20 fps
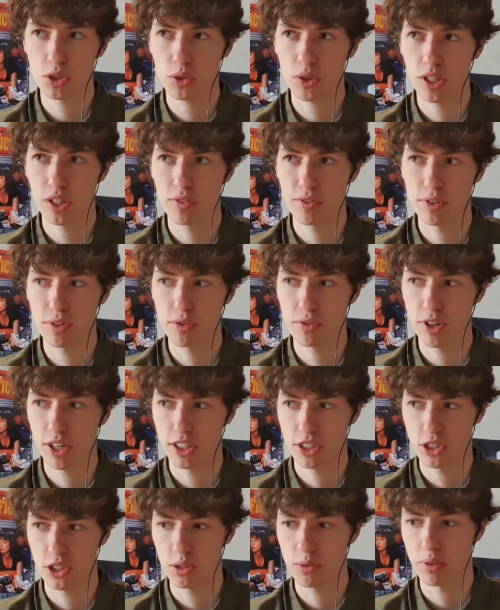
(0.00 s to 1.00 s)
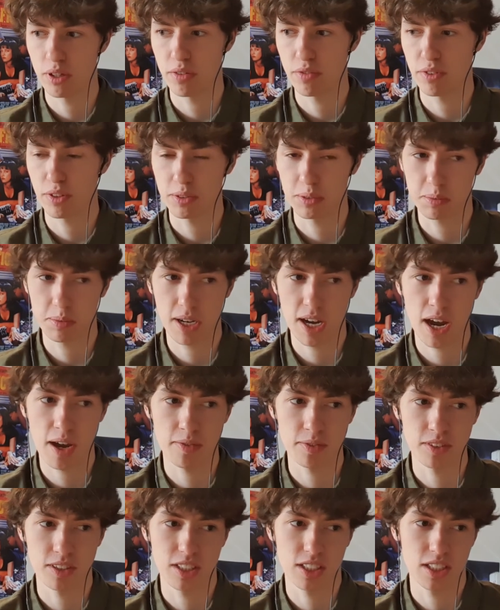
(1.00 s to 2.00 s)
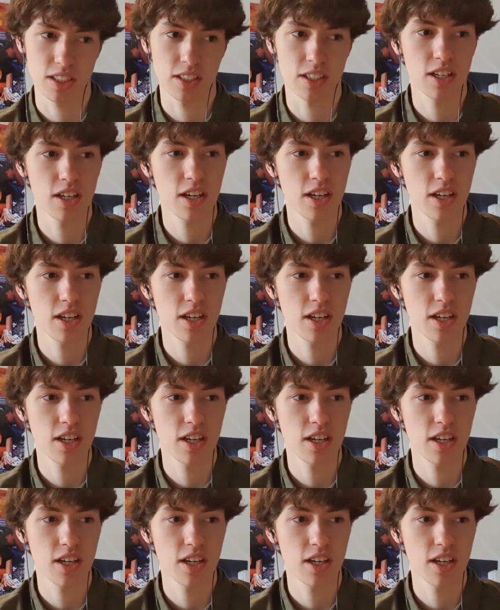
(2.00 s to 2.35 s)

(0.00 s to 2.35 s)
quite a few French New Wave films, but I haven't seen